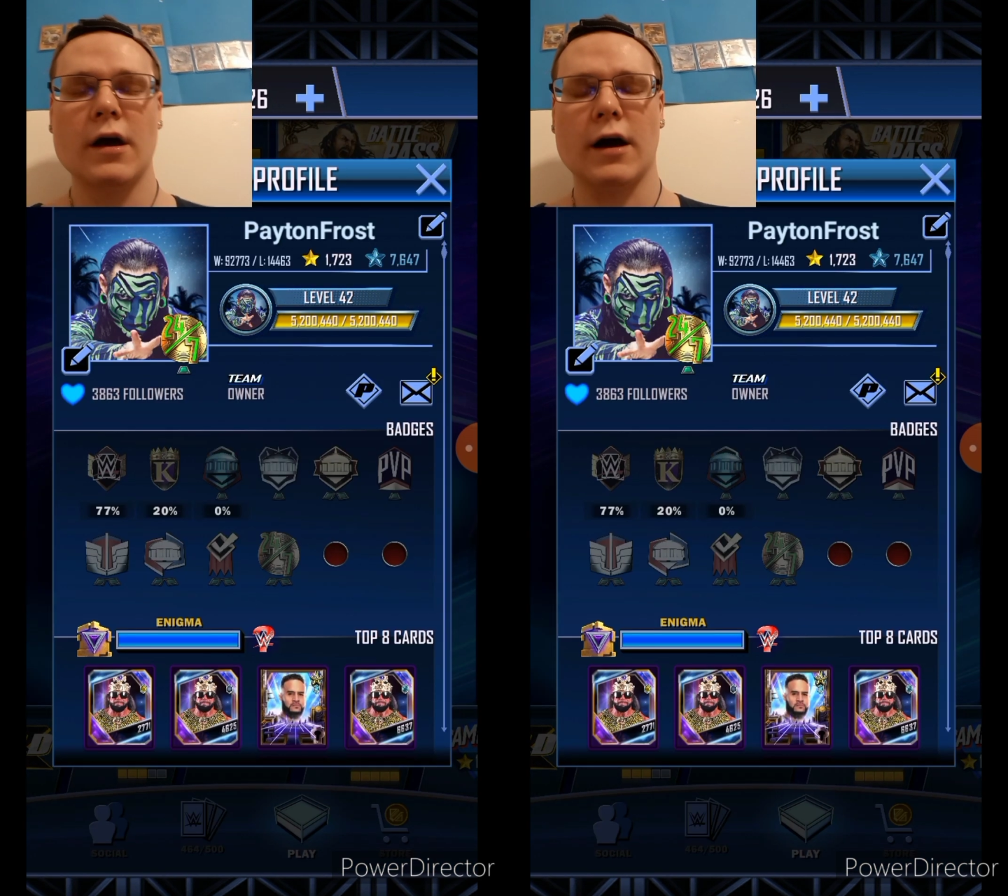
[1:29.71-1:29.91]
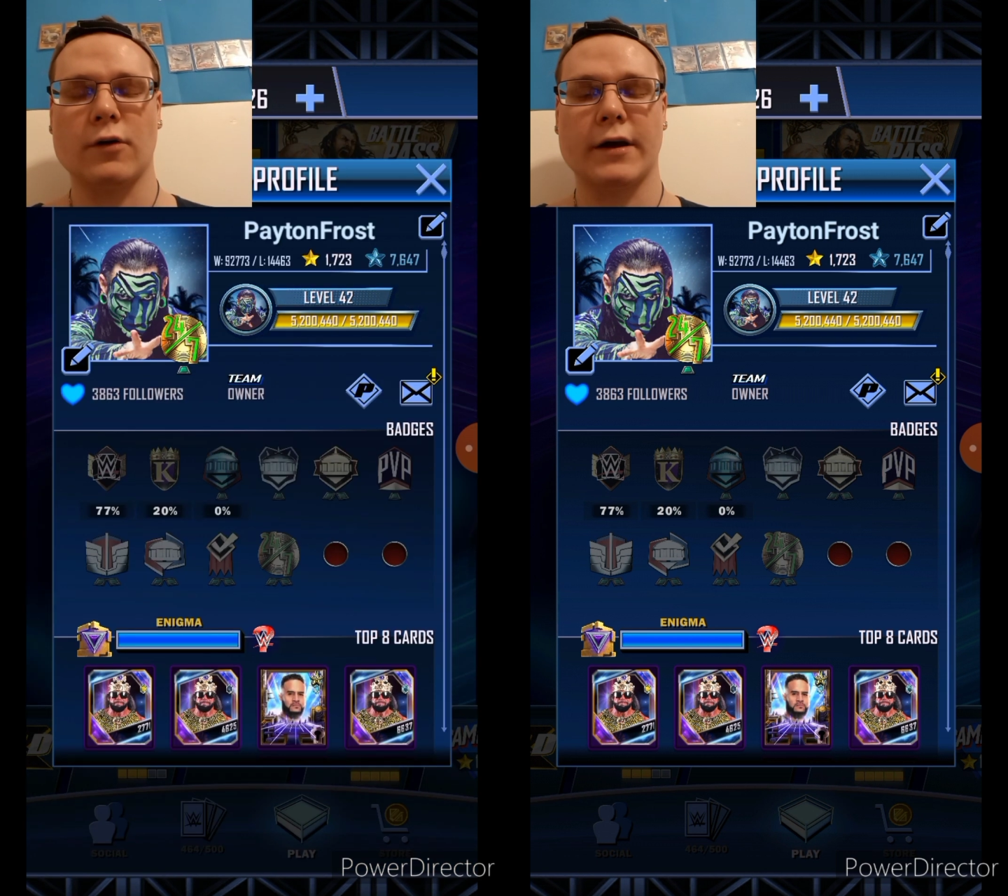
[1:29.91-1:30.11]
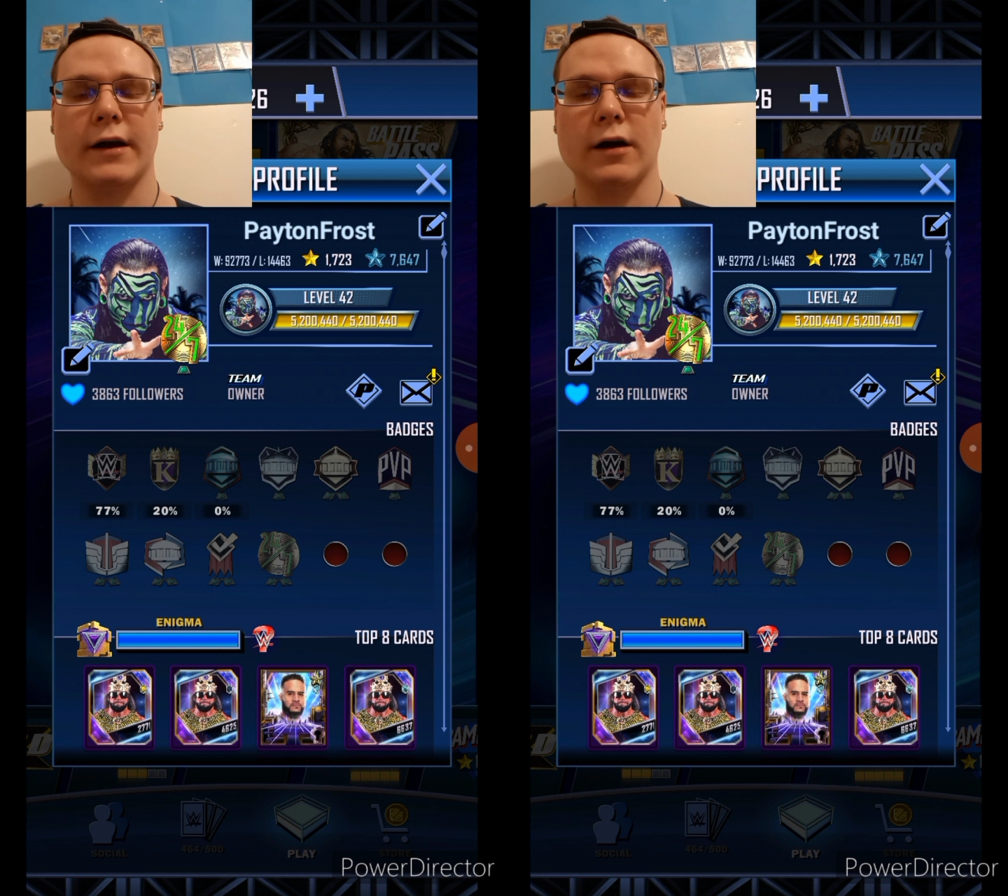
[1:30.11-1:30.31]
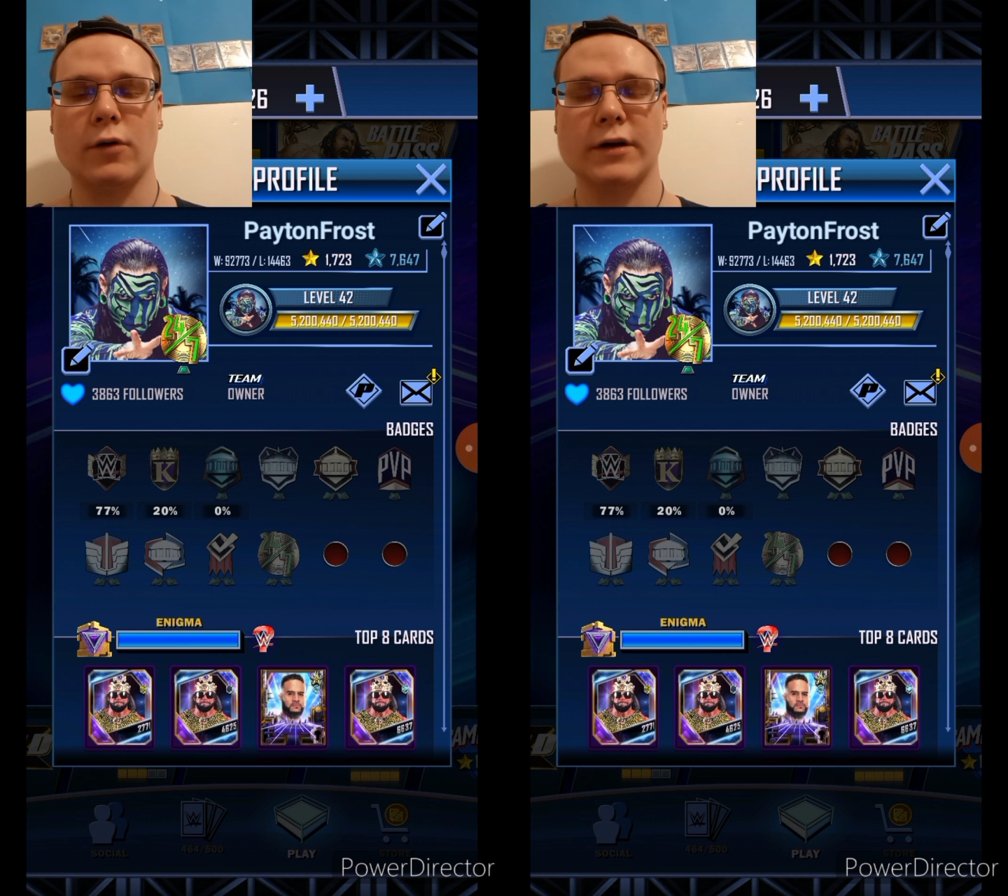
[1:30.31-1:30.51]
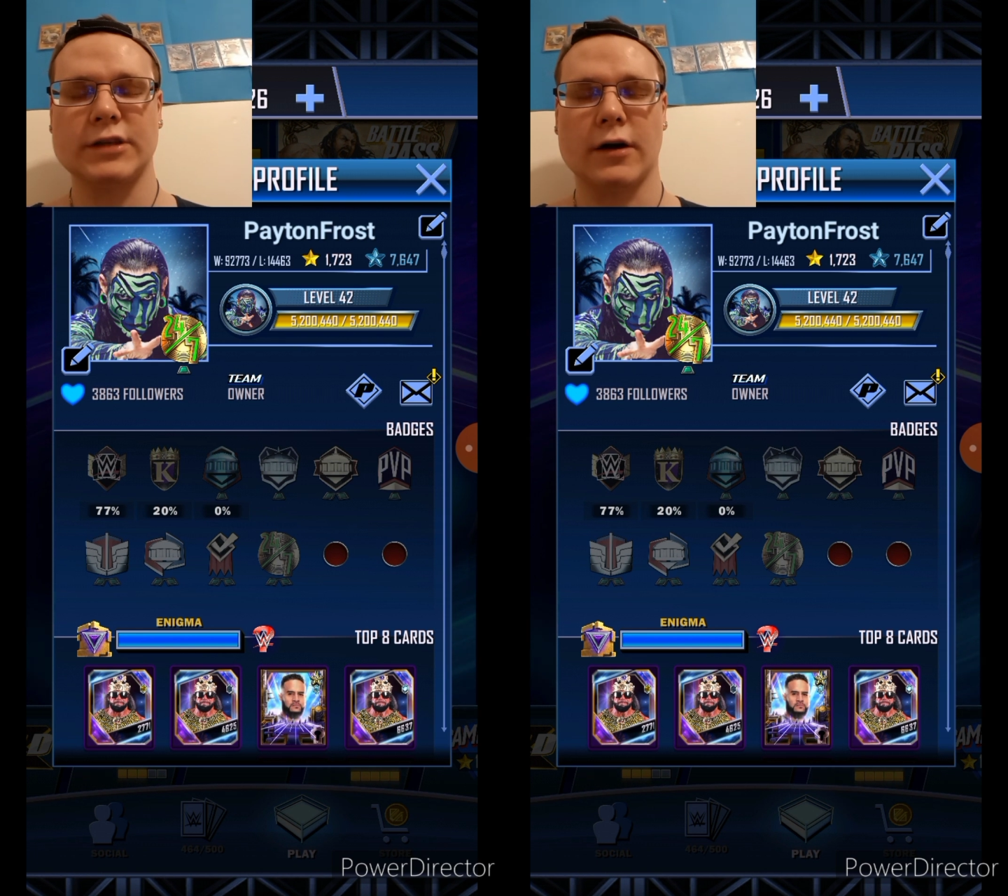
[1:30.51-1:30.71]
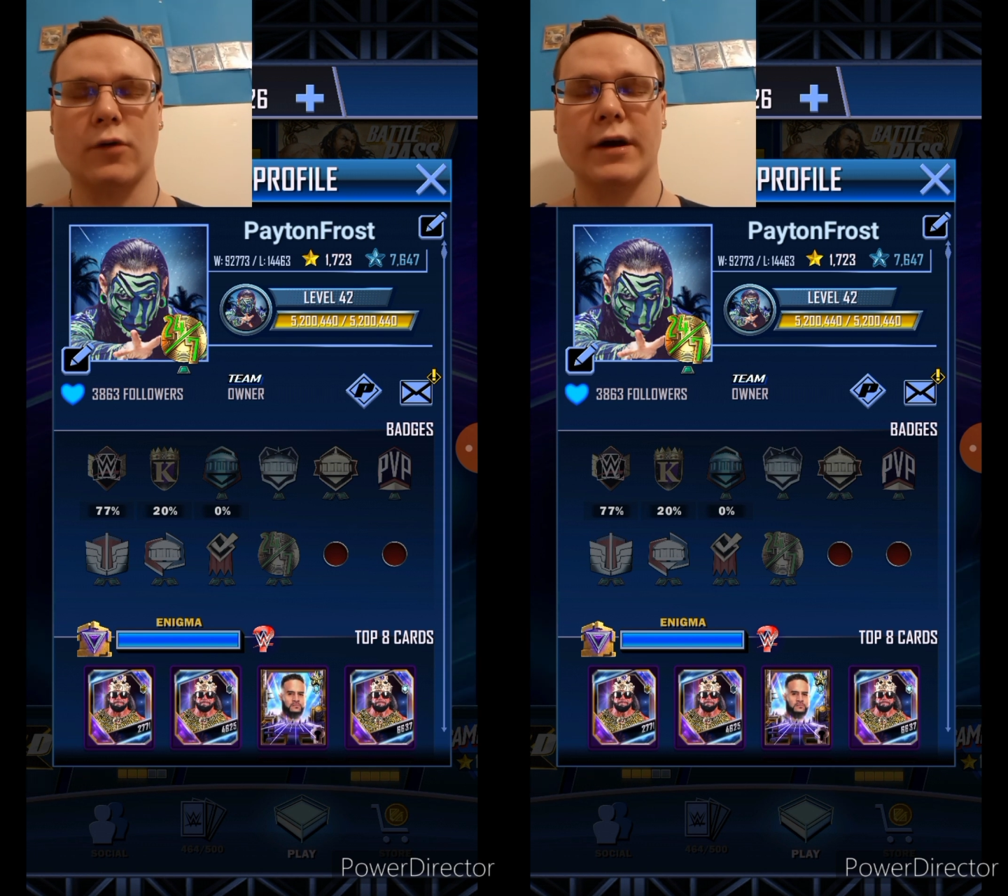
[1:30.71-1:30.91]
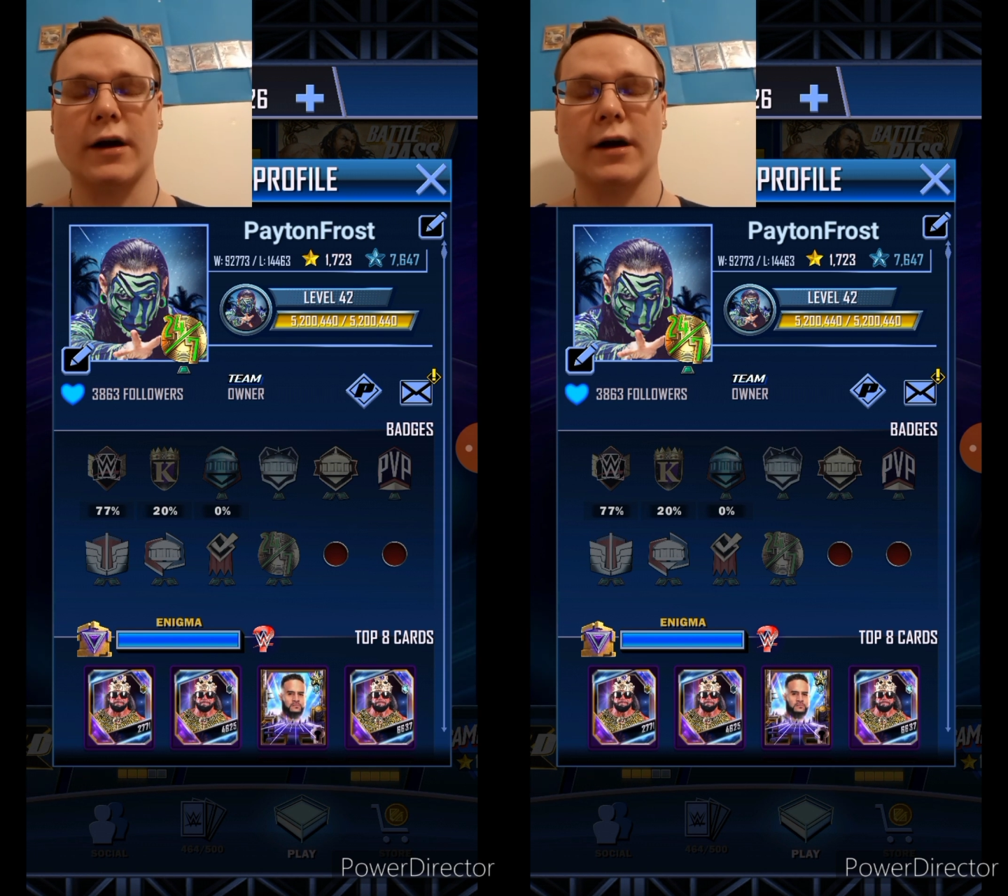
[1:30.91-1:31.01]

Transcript: a quick, a quick a quick,